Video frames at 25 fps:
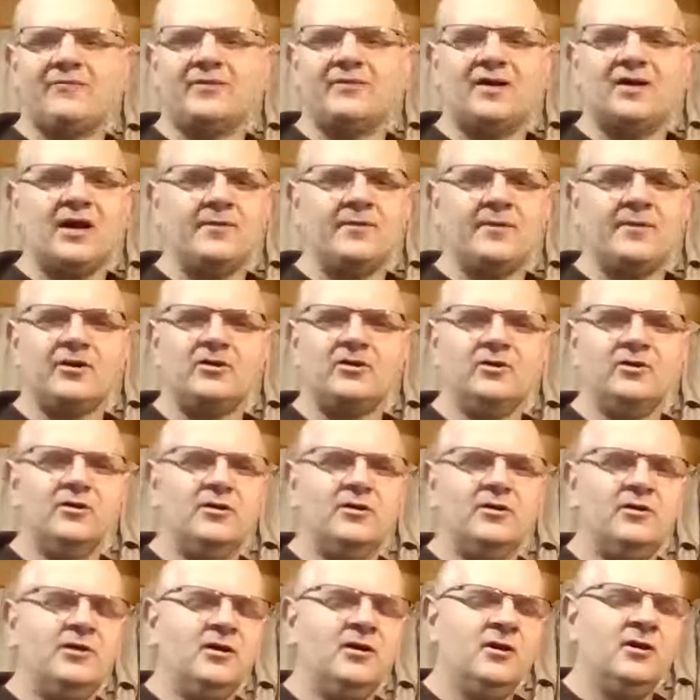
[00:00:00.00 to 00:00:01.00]
every time I
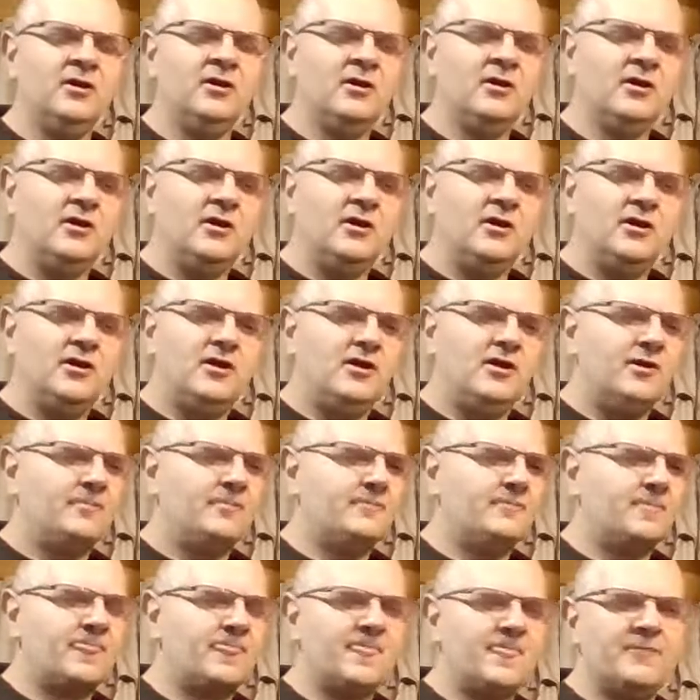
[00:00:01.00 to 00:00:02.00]
could.
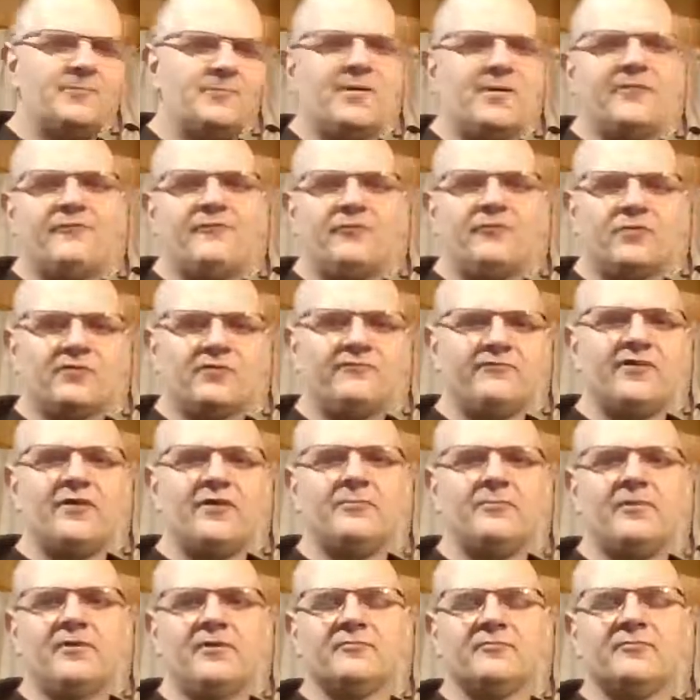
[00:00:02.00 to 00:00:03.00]
Um, it was about a
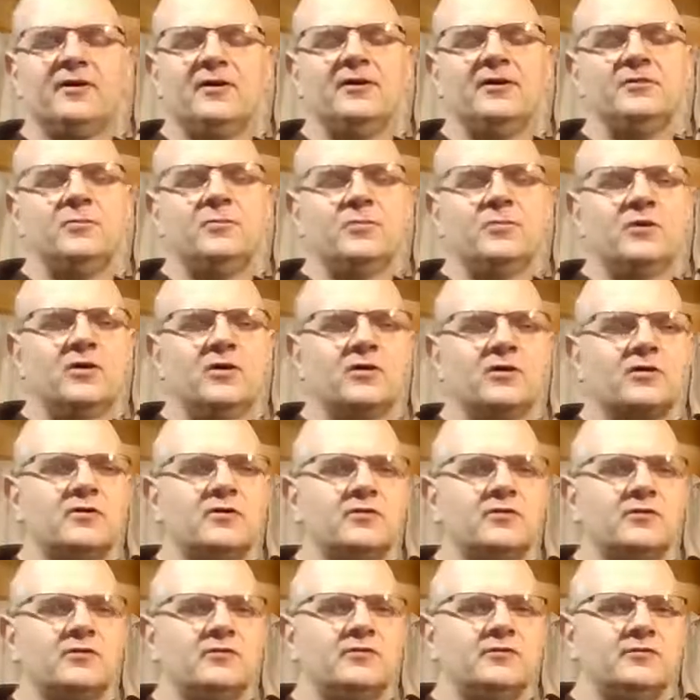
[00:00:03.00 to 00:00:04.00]
45 minute ride to work,
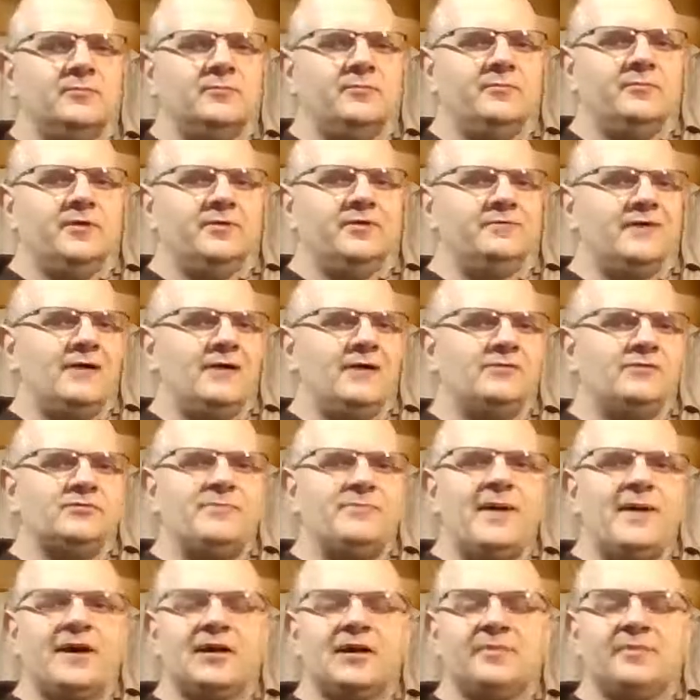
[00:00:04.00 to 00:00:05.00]
but that was
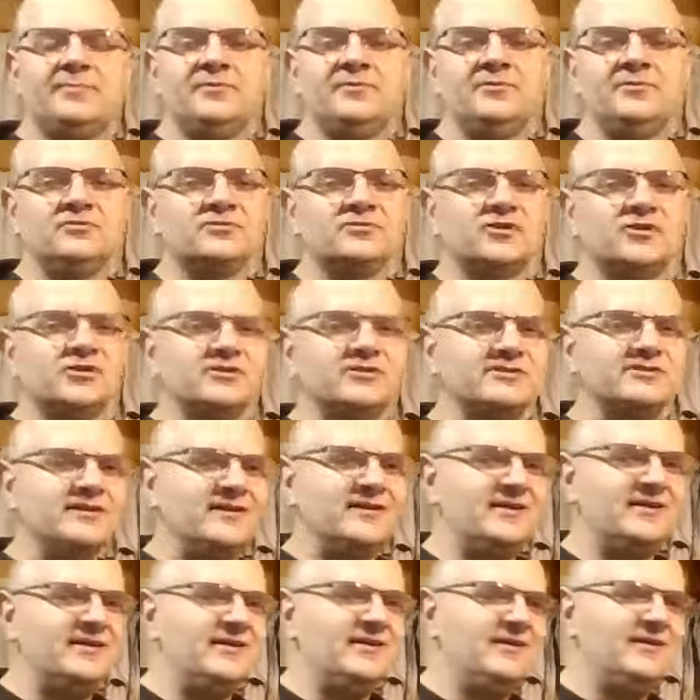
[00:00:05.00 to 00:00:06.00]
back up in New
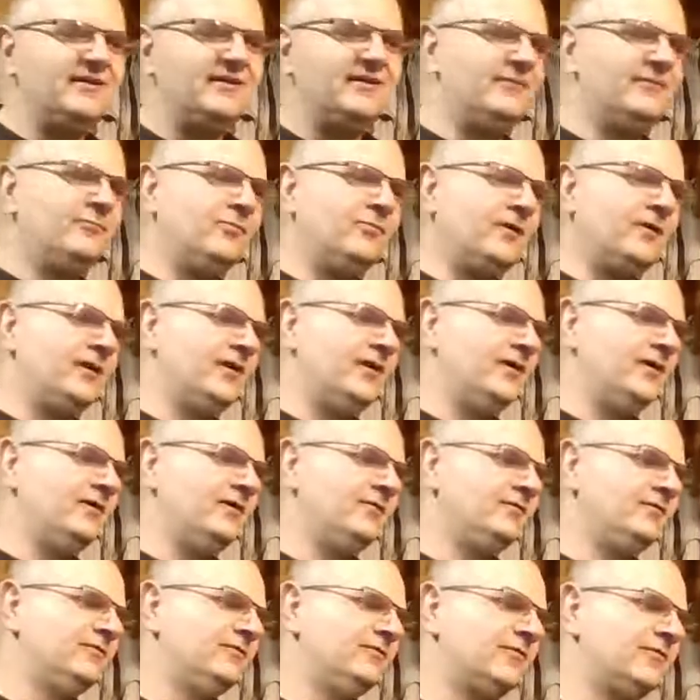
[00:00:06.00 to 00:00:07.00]
Jersey
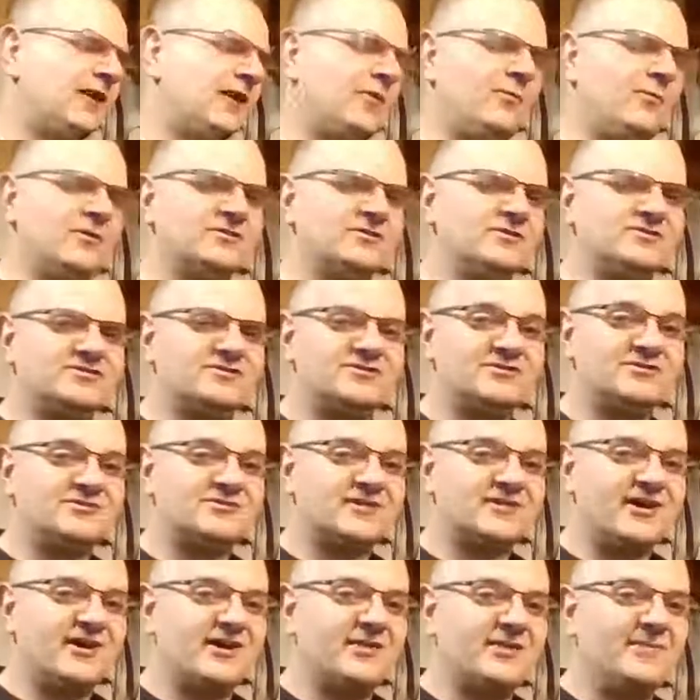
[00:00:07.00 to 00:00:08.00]
when I wasn't so
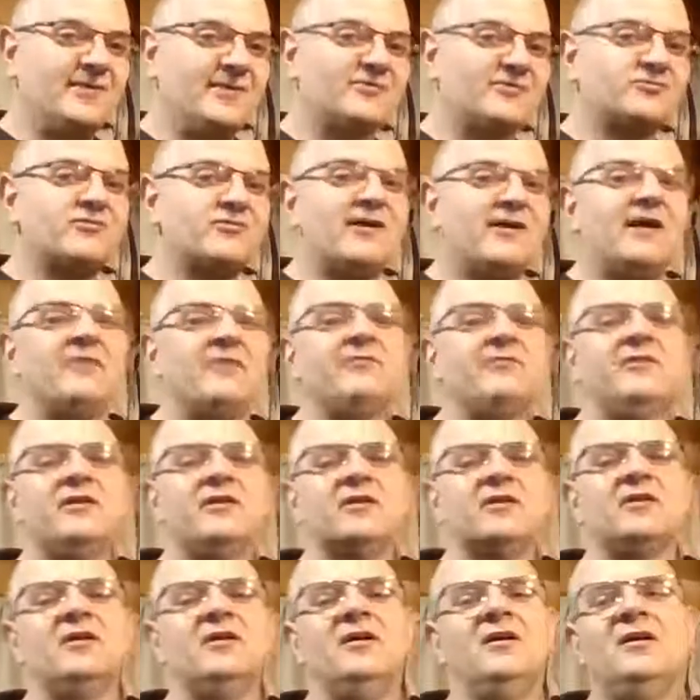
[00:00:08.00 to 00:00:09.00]
scared about
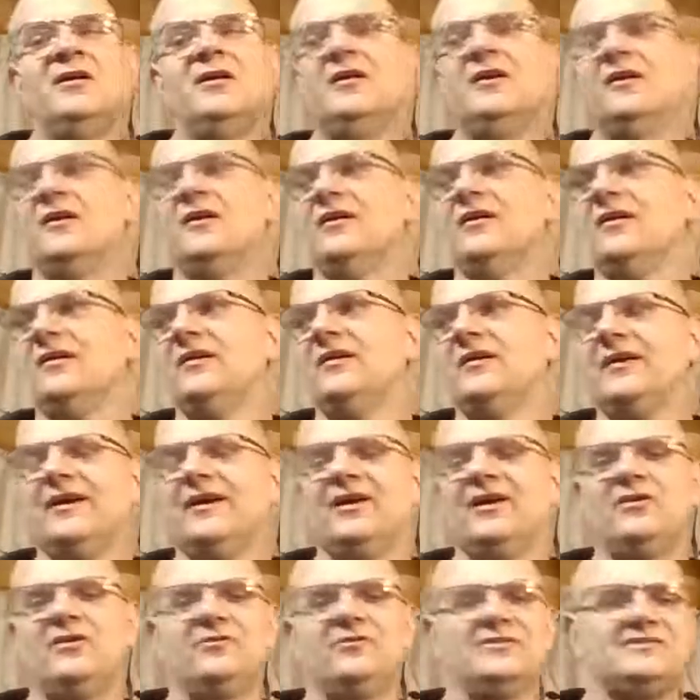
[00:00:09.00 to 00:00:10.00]
traffic. And
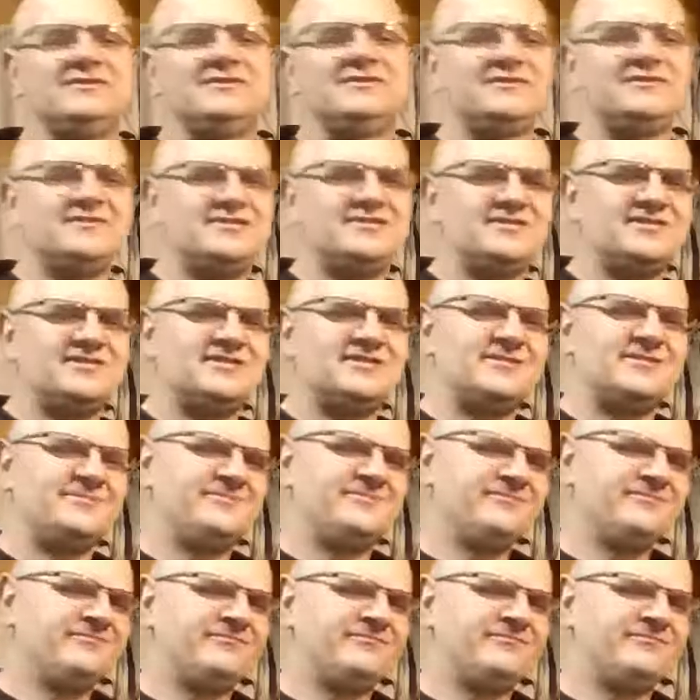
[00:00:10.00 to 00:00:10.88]
now it's